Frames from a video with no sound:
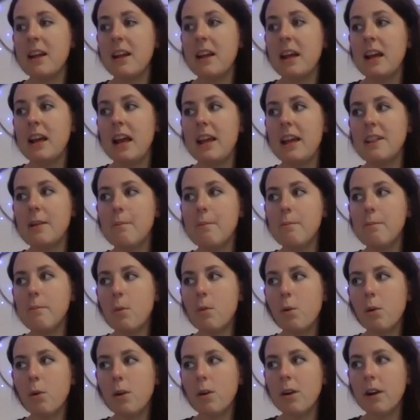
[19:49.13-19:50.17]
the
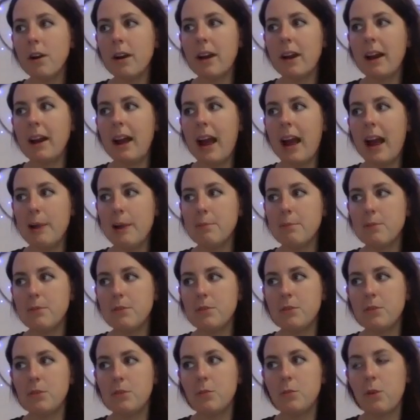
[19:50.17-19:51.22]
more apt
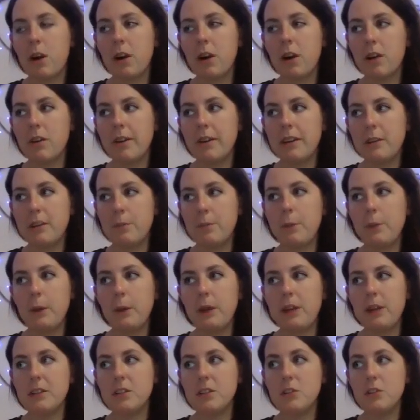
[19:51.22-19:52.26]
you are going to
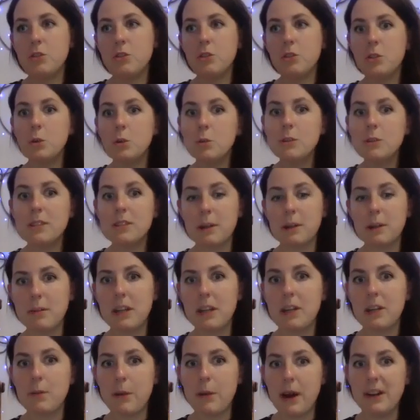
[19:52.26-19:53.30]
be to do
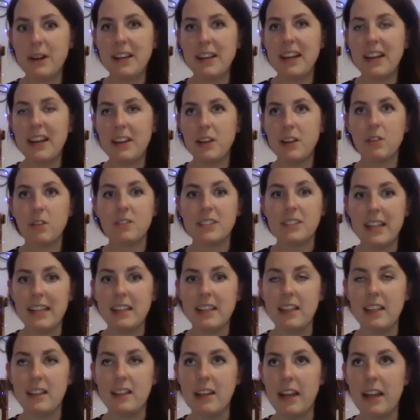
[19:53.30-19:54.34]
something about it in your
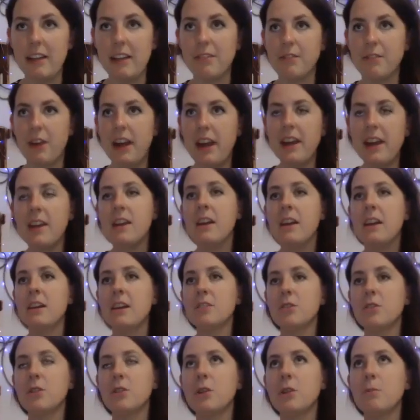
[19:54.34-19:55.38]
daily life, right?
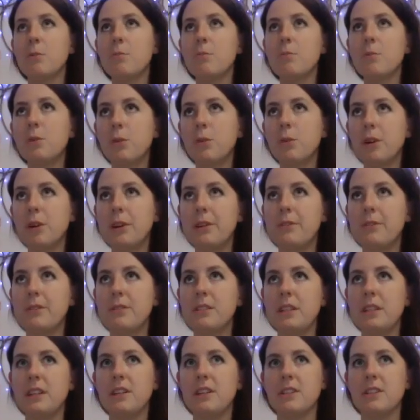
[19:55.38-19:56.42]
So the more you
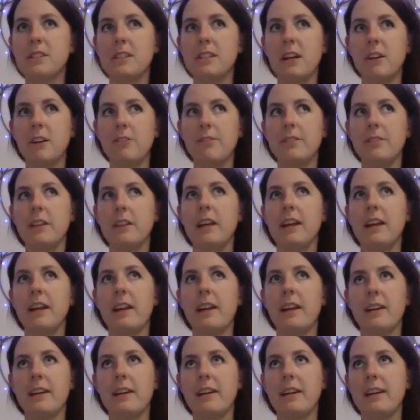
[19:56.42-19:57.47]
see yourself like,
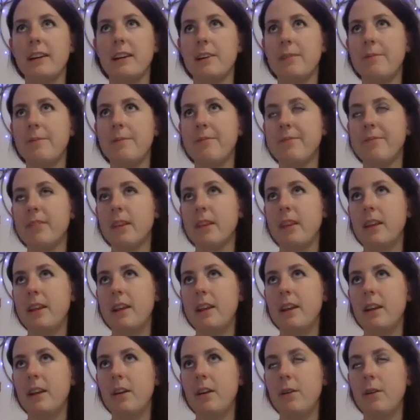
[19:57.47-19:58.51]
you
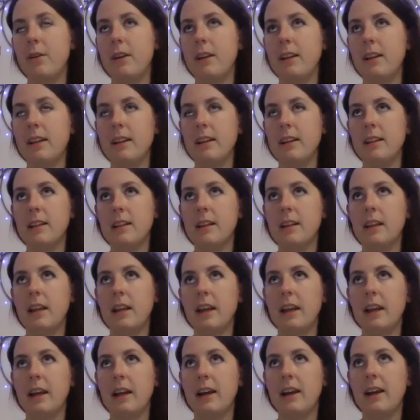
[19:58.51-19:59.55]
know,
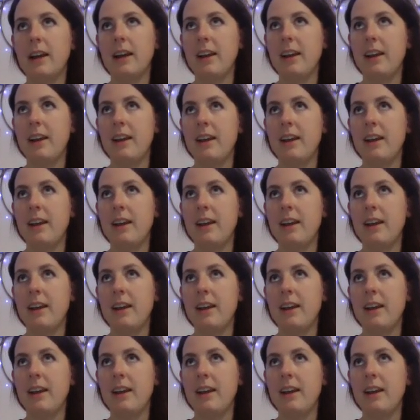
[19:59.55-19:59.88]
uh,